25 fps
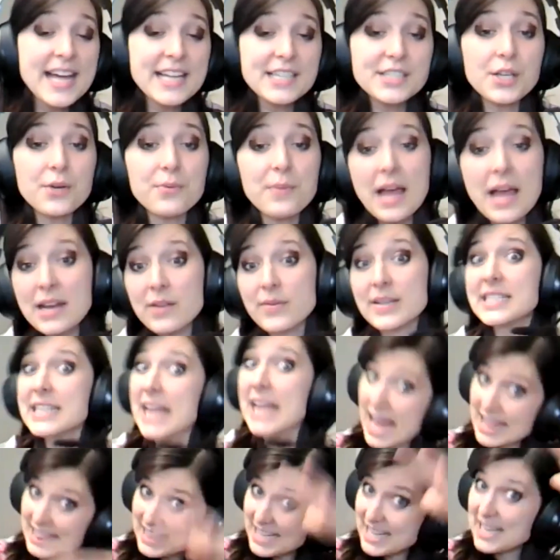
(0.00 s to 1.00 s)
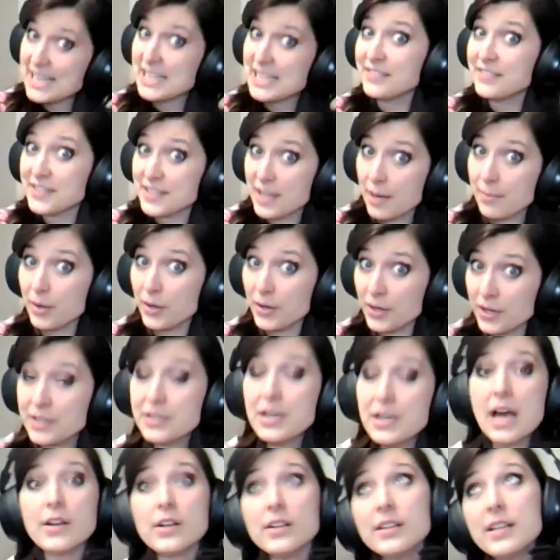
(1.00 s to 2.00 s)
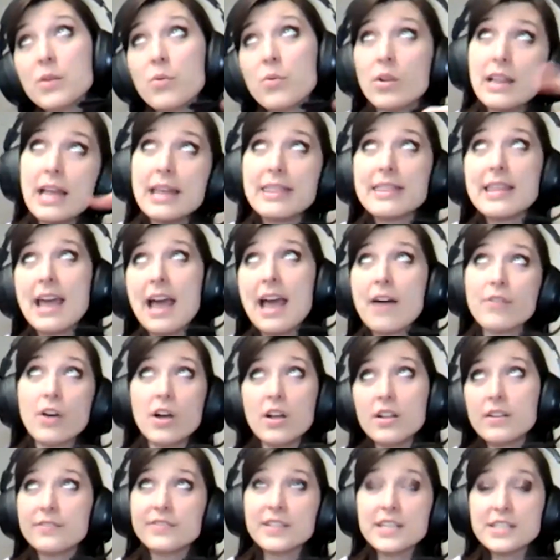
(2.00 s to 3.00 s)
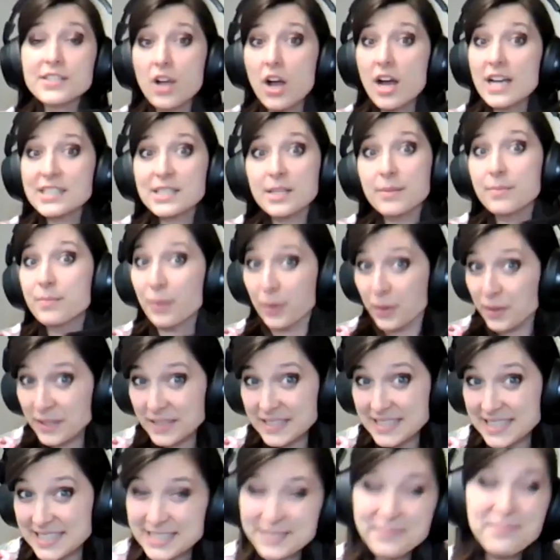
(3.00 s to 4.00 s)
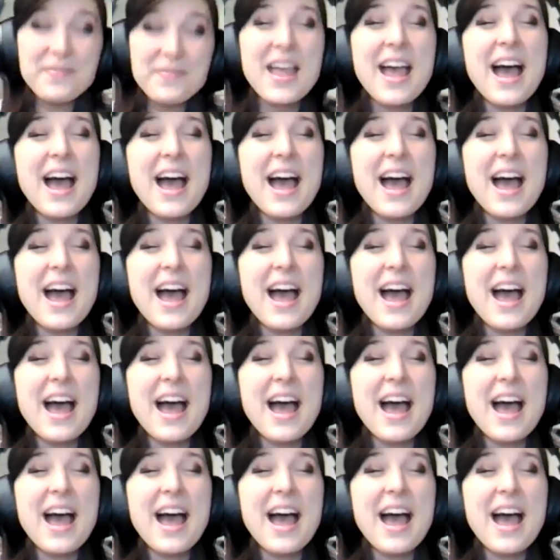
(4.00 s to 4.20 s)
So anyways, at the end of summer, not only will they have all of these awesome perks,